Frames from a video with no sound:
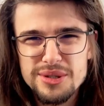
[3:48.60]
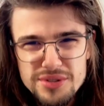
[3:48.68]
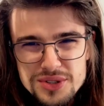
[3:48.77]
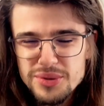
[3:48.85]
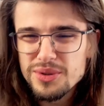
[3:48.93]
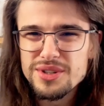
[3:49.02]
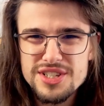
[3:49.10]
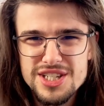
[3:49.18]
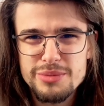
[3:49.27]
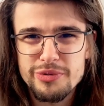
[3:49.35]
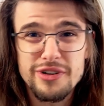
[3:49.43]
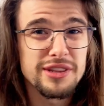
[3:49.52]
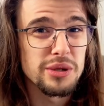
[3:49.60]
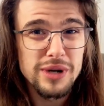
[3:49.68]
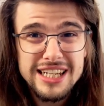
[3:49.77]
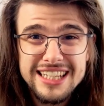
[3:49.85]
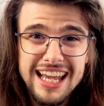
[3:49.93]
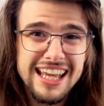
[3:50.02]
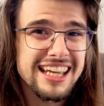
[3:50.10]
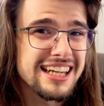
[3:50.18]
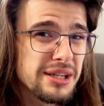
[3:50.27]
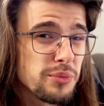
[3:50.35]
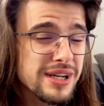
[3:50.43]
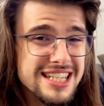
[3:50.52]
on doors to prevent the wind getting
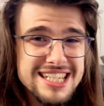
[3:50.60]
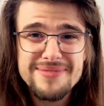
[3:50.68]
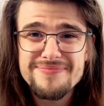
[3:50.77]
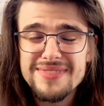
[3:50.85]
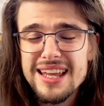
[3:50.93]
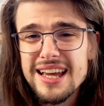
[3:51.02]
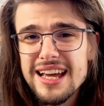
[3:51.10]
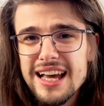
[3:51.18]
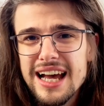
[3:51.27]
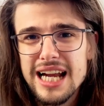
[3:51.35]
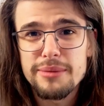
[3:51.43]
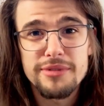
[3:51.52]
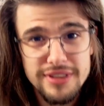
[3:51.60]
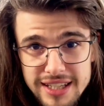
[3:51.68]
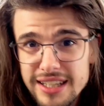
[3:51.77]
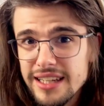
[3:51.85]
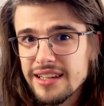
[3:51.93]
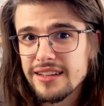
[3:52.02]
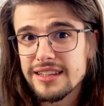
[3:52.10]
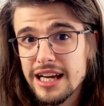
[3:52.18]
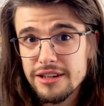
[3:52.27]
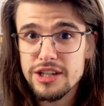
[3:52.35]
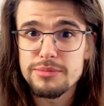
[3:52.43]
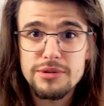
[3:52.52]
in the winter. And I'm thinking
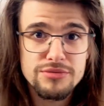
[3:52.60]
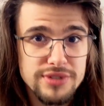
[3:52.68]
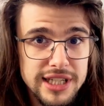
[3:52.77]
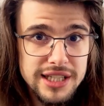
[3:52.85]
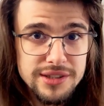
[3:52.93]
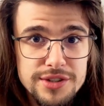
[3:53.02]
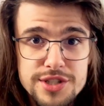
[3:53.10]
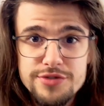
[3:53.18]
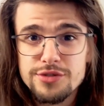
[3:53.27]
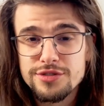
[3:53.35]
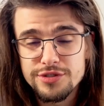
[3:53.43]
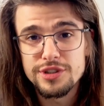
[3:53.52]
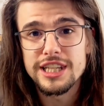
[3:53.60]
that could be really useful for